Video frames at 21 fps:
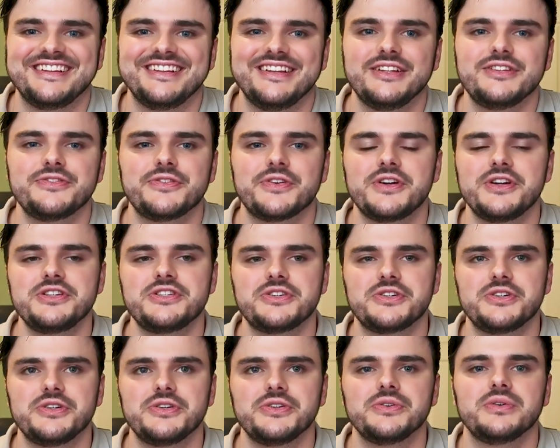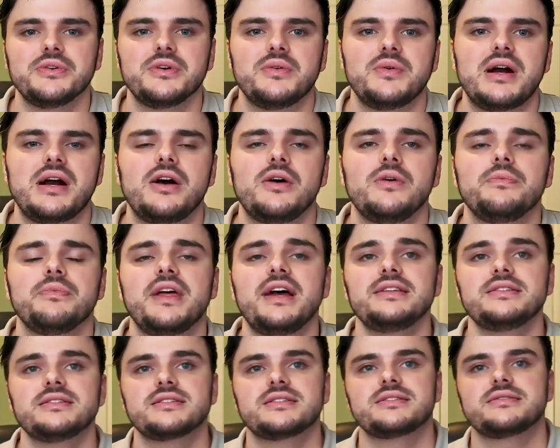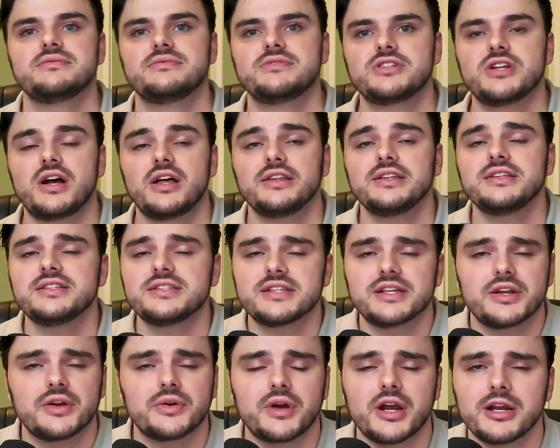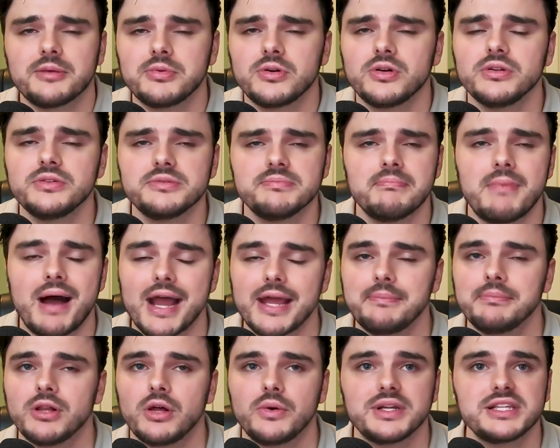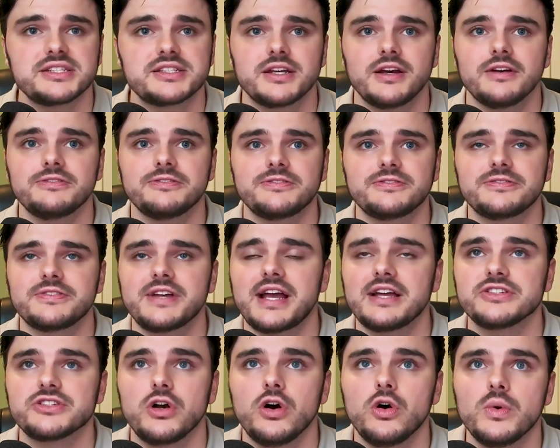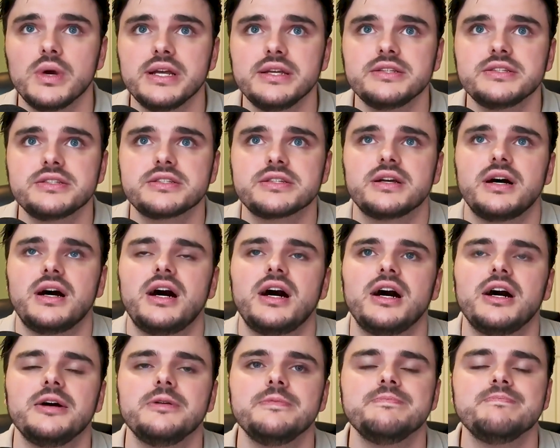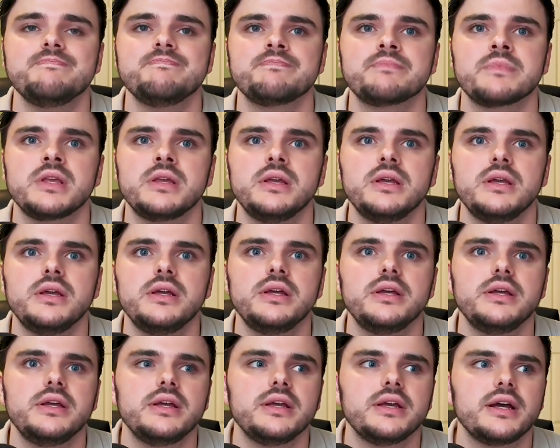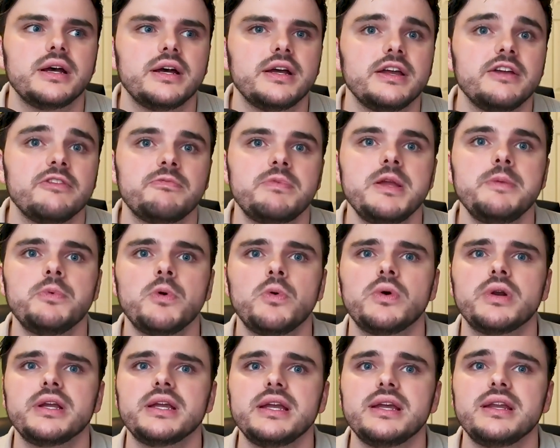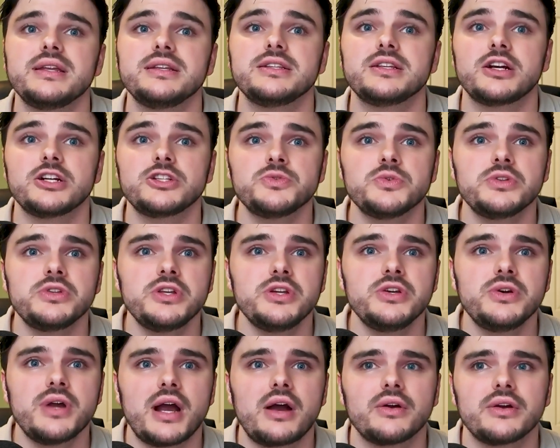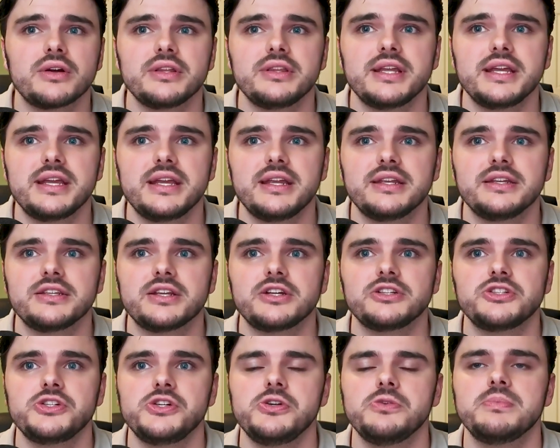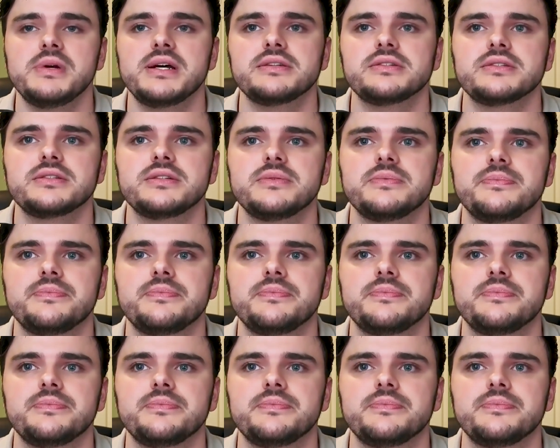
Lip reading: That's very true. Wow. That's John. This is incredible, mind-blowing stuff as always. If people want to get in touch with you, how can they get in touch with you best?